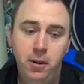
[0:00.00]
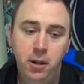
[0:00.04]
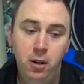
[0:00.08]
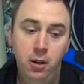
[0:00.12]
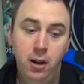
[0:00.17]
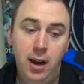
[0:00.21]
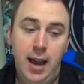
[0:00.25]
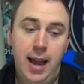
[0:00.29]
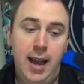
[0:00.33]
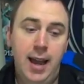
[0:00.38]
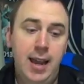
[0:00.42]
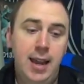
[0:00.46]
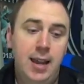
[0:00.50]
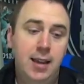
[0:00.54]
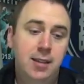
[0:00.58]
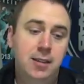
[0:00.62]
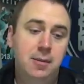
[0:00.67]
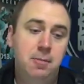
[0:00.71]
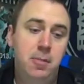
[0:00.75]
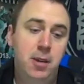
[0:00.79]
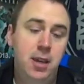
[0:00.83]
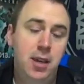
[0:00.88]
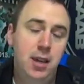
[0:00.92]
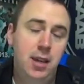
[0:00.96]
your
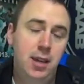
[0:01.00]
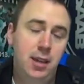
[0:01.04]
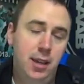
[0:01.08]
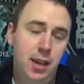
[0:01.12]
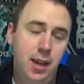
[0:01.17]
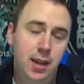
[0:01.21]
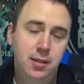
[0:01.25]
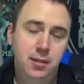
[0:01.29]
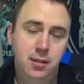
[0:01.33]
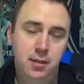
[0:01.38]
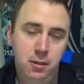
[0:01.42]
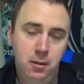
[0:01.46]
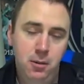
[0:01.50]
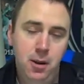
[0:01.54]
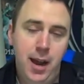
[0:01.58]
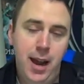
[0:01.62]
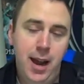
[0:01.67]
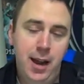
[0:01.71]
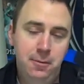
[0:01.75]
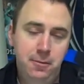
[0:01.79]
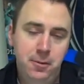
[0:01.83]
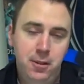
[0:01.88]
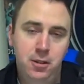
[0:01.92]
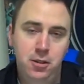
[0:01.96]
ISP, yes, you
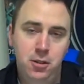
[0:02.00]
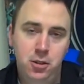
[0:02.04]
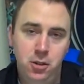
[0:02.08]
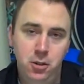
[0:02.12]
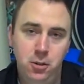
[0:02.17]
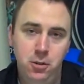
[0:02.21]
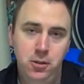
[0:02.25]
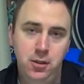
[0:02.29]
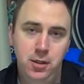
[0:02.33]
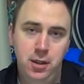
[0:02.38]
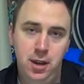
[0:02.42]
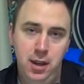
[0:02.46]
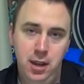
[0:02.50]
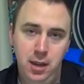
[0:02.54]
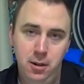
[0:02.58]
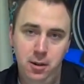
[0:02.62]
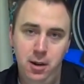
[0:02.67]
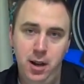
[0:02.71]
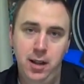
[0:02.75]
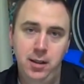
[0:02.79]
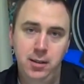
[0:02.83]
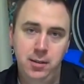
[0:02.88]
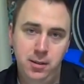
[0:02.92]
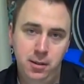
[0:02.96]
have to choose an
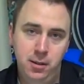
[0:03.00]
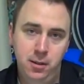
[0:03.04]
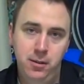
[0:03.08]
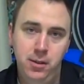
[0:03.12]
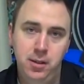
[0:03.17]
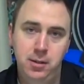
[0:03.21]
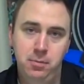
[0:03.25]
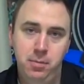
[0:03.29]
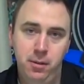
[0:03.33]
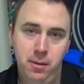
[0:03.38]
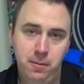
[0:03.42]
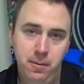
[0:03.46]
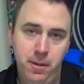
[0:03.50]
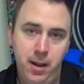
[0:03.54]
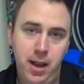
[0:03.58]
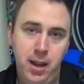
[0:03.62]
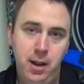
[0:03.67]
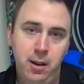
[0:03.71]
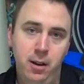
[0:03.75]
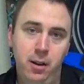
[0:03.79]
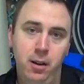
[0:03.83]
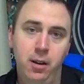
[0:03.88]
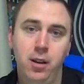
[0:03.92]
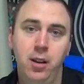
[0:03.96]
internet service
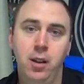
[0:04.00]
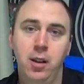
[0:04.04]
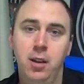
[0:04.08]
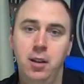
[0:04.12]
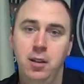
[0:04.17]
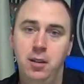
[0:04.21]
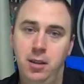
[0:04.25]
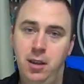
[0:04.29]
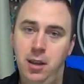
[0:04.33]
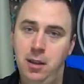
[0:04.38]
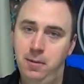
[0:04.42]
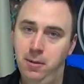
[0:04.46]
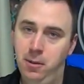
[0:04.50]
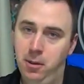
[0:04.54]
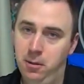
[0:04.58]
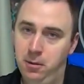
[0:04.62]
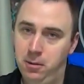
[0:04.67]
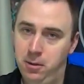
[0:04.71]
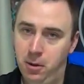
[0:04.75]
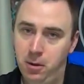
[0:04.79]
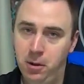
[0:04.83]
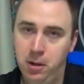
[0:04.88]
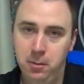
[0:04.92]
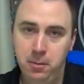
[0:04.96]
provider. Even though
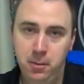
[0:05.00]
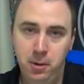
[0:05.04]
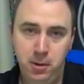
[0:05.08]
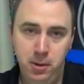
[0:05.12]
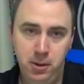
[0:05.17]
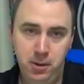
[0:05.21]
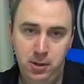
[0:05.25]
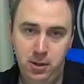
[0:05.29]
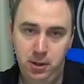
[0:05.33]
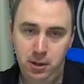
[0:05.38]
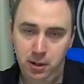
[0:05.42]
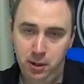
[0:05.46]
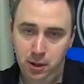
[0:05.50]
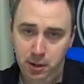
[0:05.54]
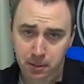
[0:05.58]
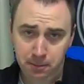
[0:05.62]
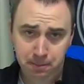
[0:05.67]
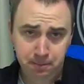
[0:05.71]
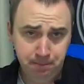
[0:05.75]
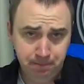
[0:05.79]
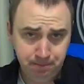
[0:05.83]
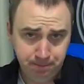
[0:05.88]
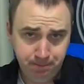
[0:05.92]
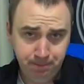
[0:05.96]
Docomo is
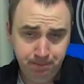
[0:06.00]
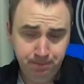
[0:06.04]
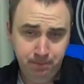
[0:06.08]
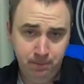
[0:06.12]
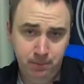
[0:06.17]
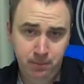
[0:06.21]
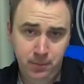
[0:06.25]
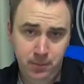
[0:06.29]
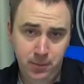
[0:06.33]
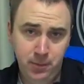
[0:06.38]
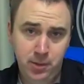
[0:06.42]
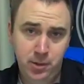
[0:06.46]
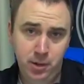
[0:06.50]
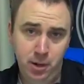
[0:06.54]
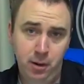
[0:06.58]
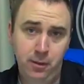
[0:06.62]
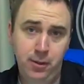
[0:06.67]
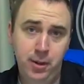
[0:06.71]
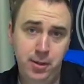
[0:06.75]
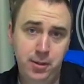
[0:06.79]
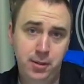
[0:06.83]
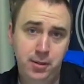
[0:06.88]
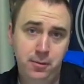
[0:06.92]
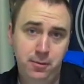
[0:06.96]
your
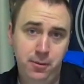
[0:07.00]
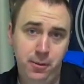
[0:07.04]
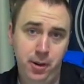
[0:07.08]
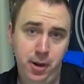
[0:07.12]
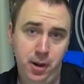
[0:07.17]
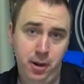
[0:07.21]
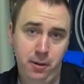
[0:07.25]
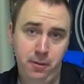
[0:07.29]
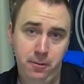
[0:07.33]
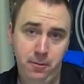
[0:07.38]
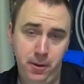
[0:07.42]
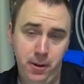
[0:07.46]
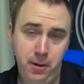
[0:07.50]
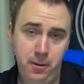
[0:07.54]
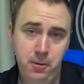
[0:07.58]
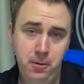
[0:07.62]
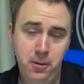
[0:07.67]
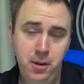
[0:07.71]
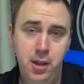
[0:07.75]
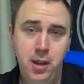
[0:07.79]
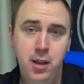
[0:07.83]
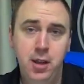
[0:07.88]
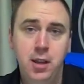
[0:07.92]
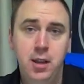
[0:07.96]
service for your
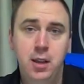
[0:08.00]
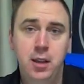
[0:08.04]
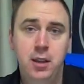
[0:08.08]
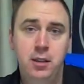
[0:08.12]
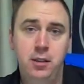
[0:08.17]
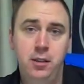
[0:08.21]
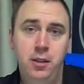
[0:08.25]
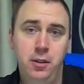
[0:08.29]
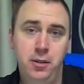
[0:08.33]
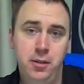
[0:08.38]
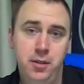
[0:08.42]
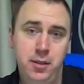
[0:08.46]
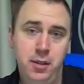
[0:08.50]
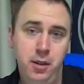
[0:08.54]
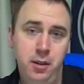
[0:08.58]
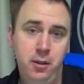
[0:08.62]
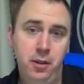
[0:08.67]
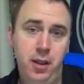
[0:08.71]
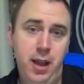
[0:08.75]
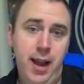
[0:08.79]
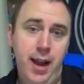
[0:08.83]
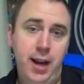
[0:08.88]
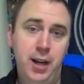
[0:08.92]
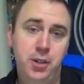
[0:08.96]
phone, there's still